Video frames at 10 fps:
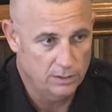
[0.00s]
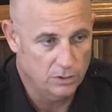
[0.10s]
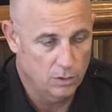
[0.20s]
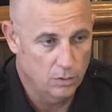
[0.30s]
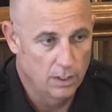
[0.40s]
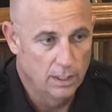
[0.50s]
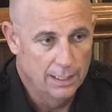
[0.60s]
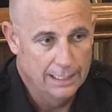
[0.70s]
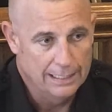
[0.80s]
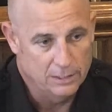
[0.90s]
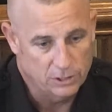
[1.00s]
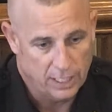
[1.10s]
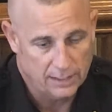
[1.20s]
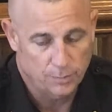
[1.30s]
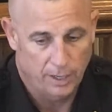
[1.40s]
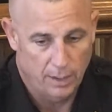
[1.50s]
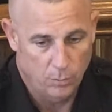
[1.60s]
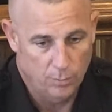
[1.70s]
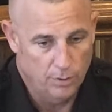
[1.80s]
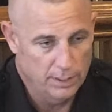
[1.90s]
So the shot spotter
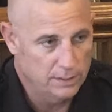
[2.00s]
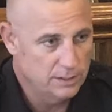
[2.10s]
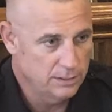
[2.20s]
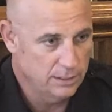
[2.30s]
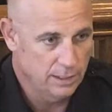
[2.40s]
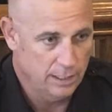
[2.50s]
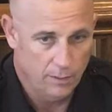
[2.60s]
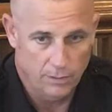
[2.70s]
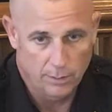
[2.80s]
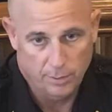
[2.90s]
will bring us into the area.